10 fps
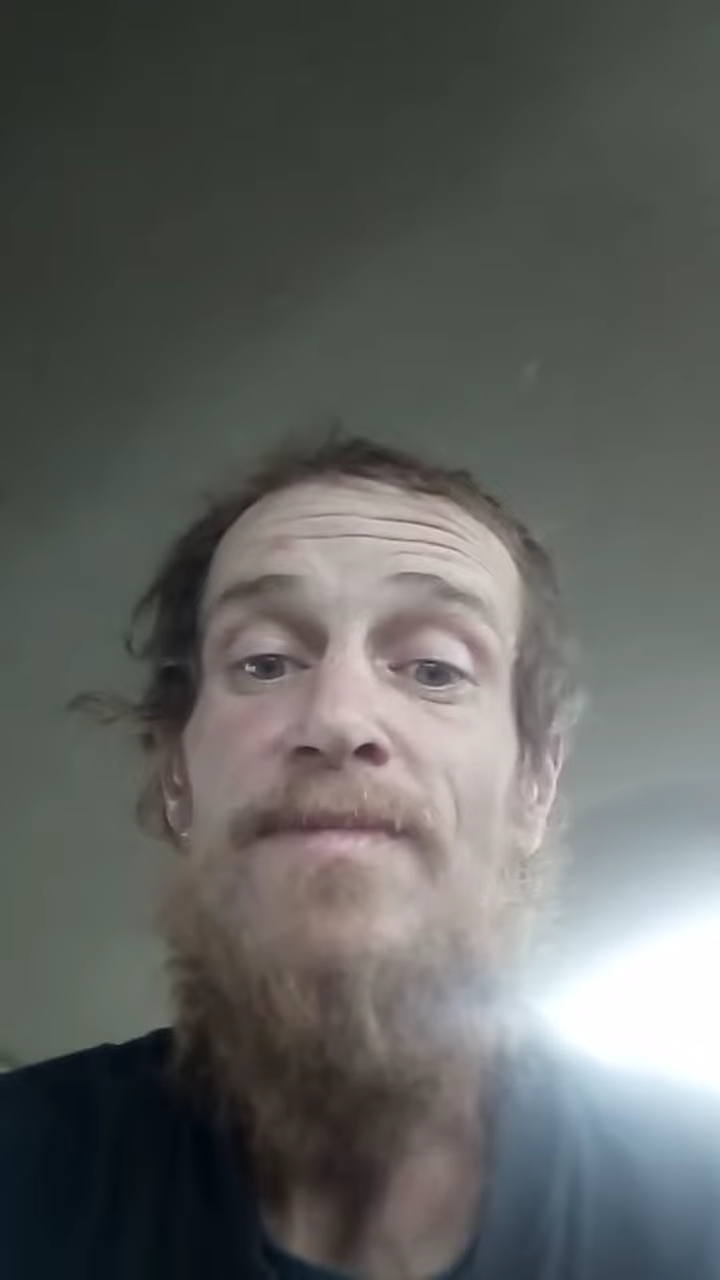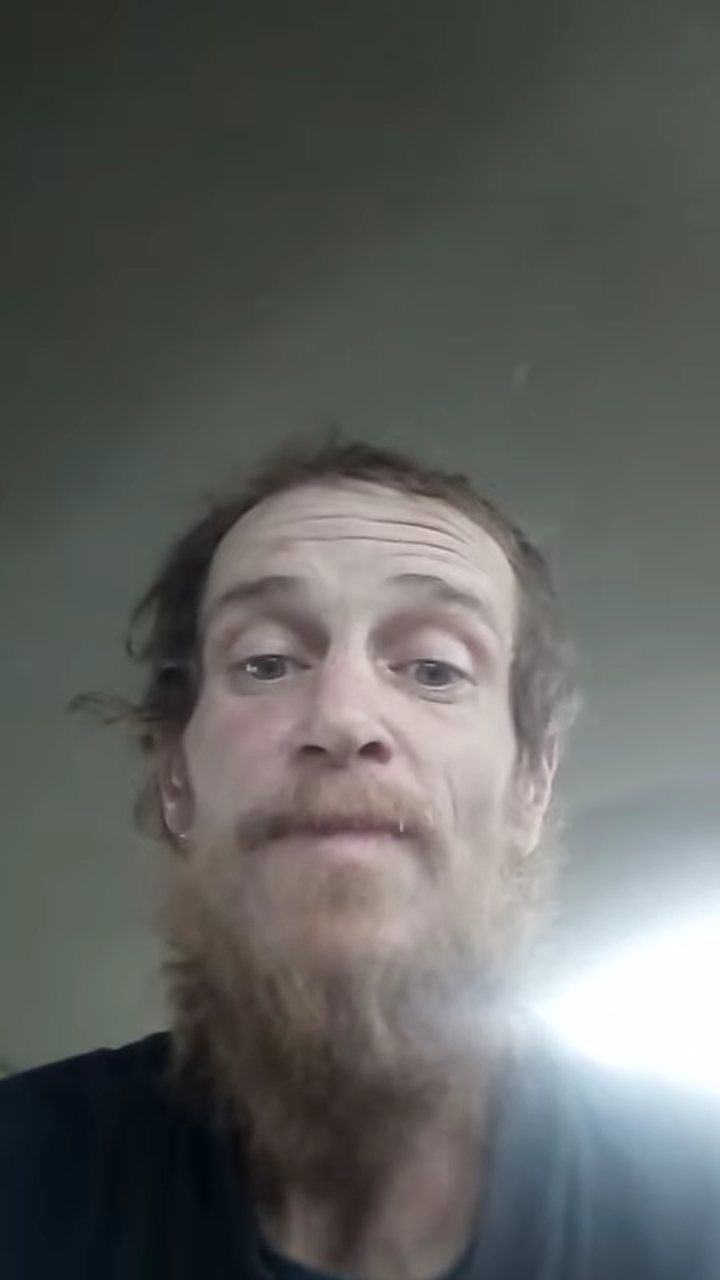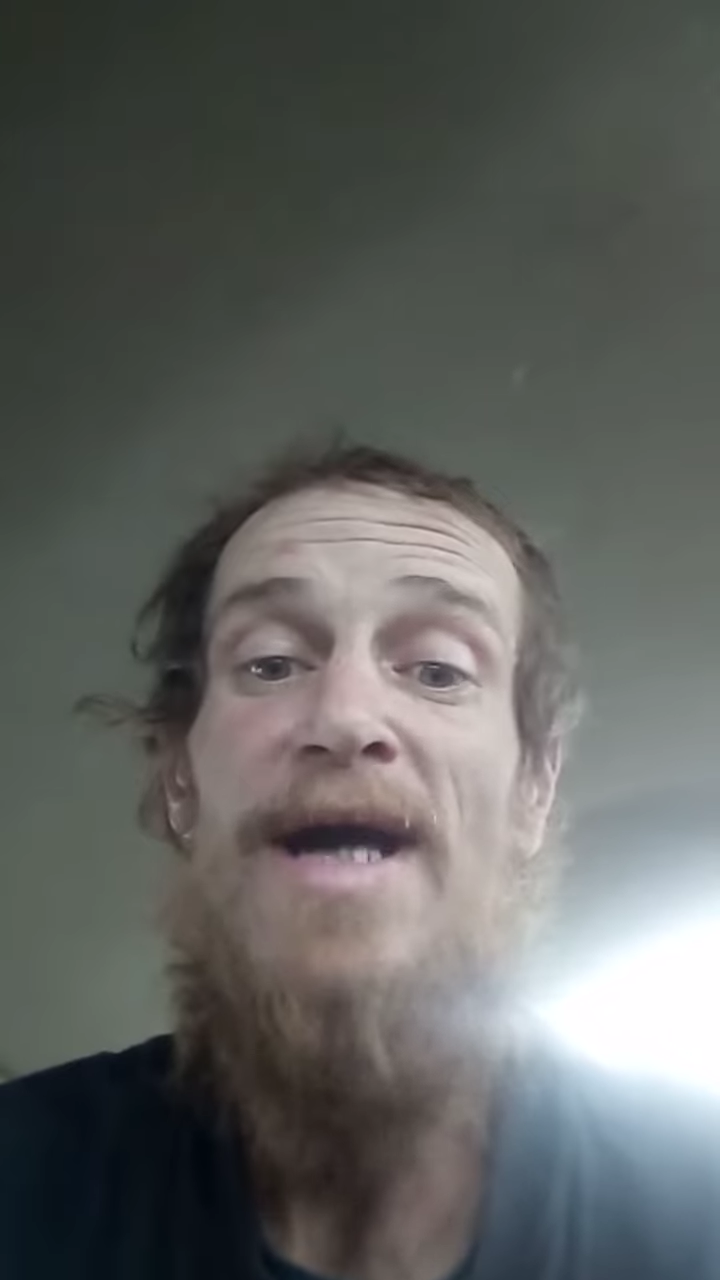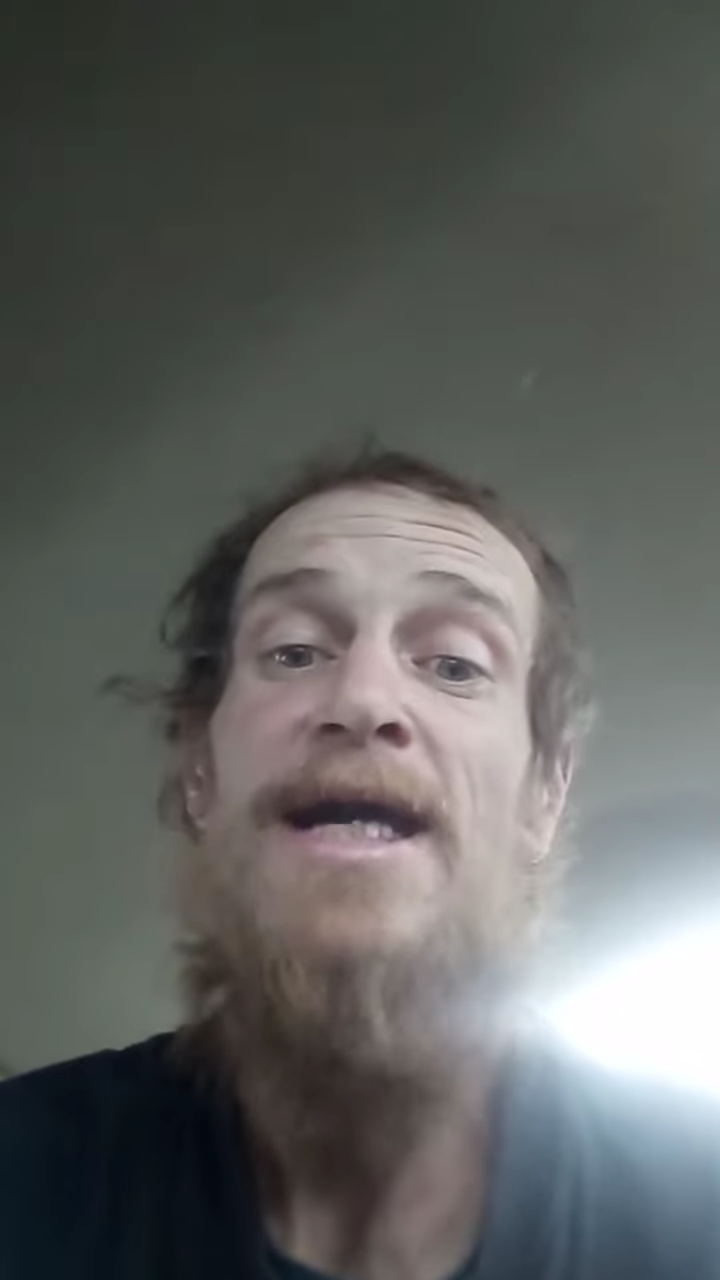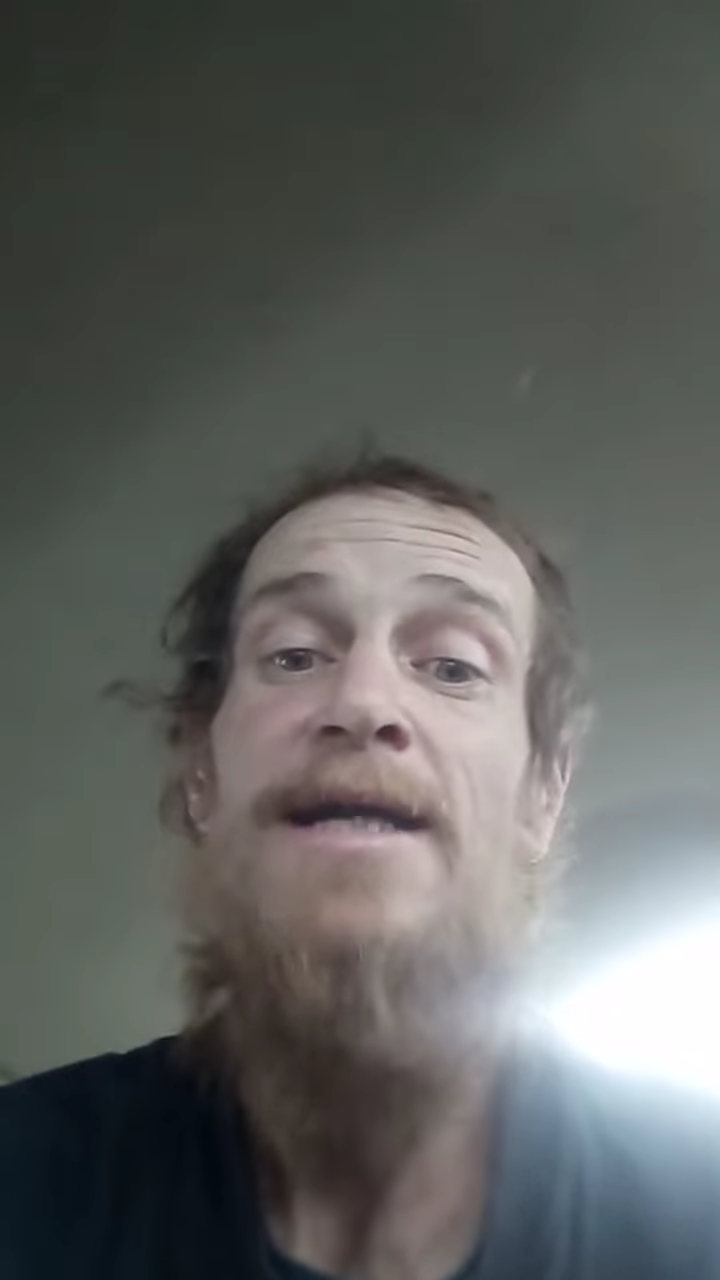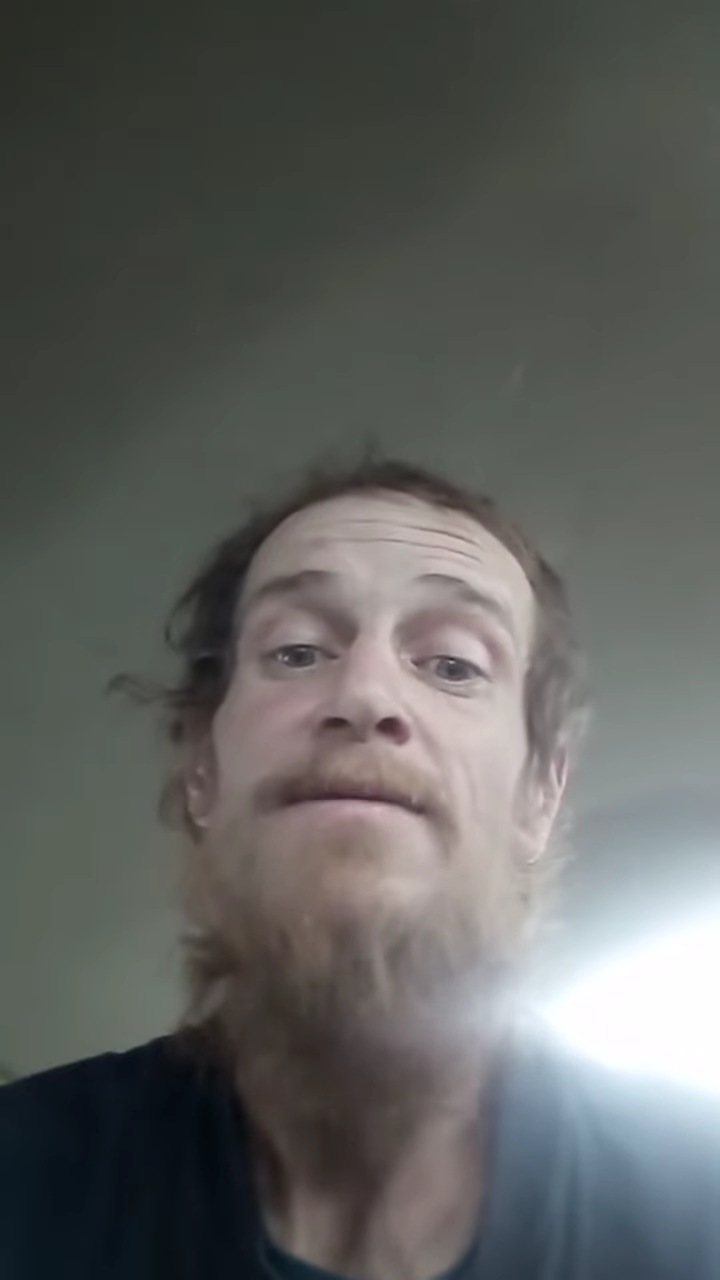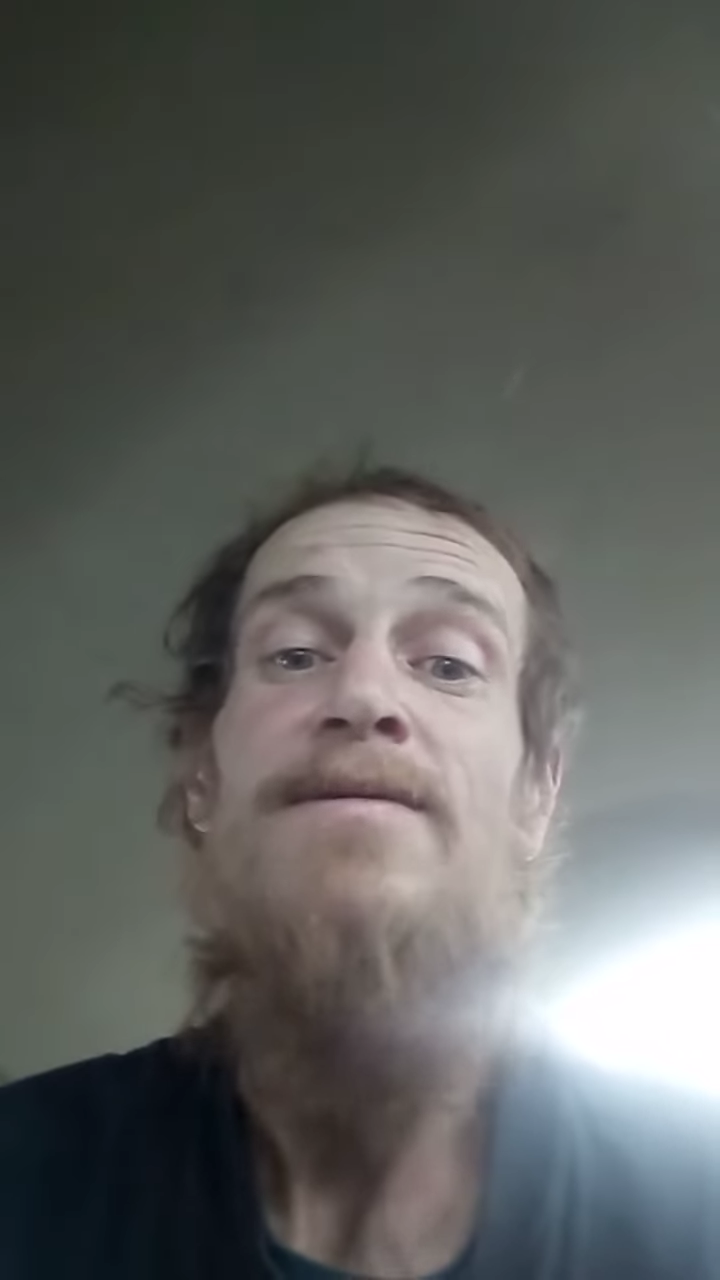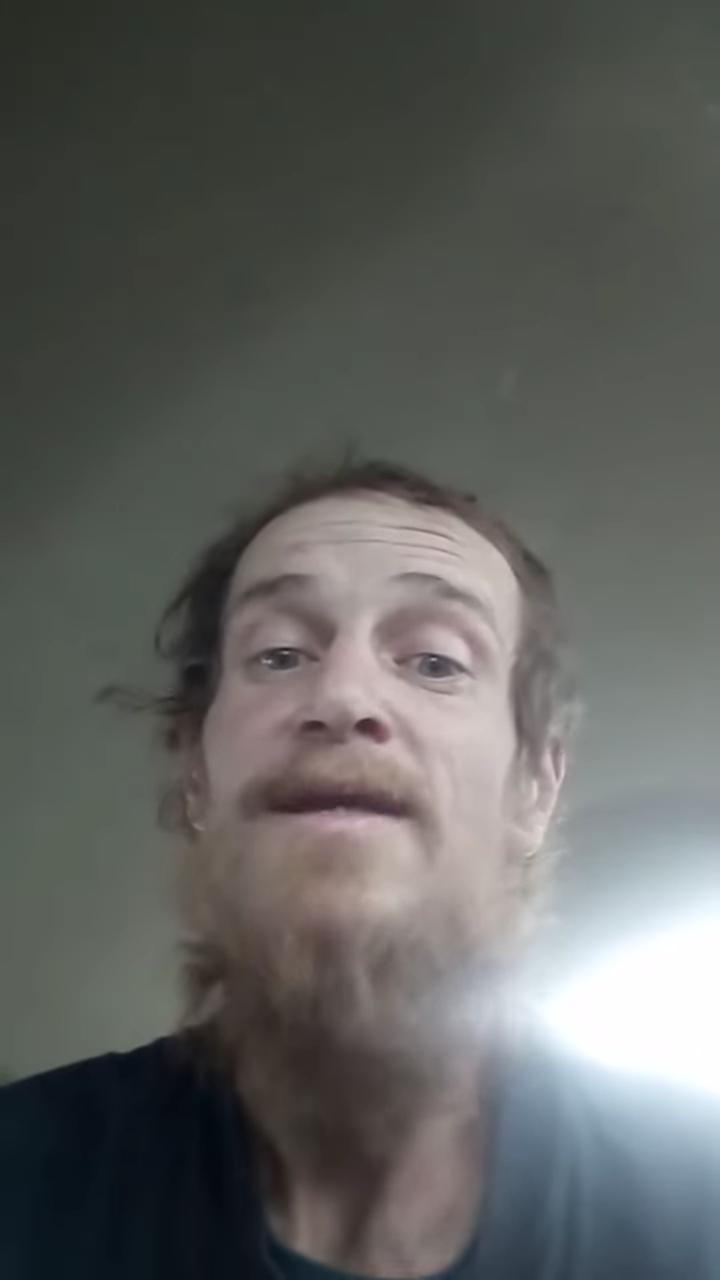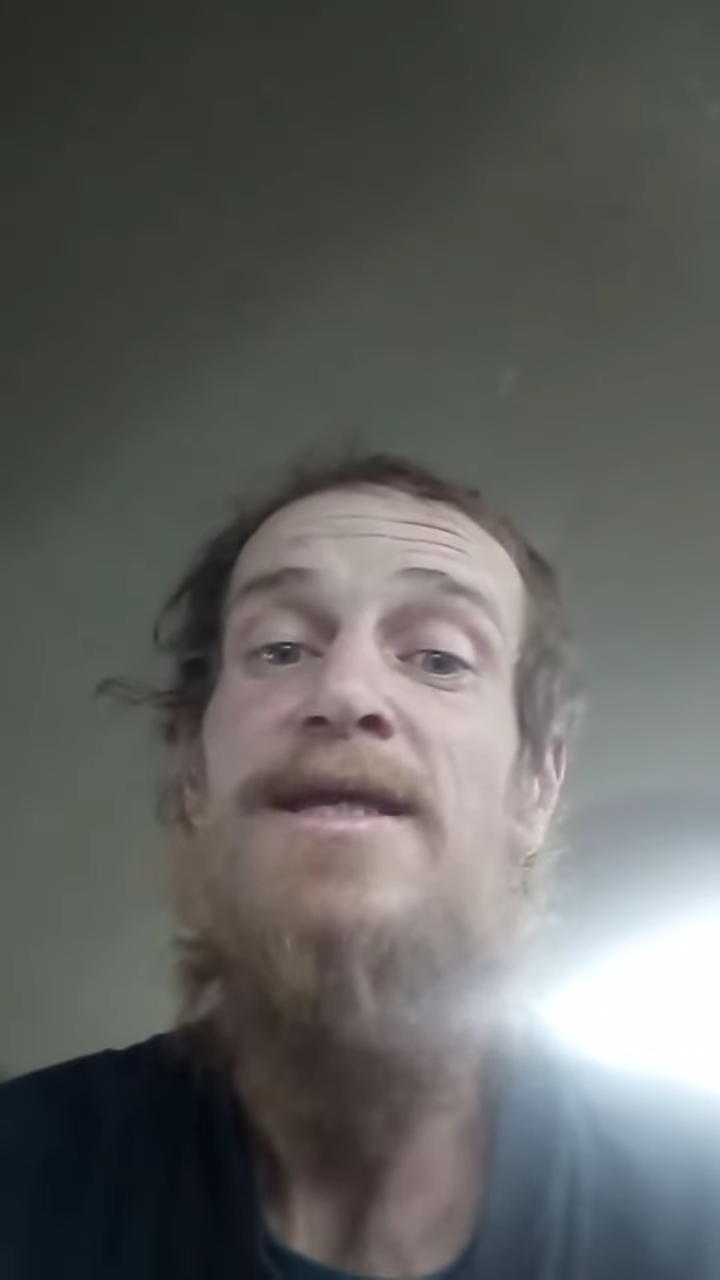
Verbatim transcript: Fucking the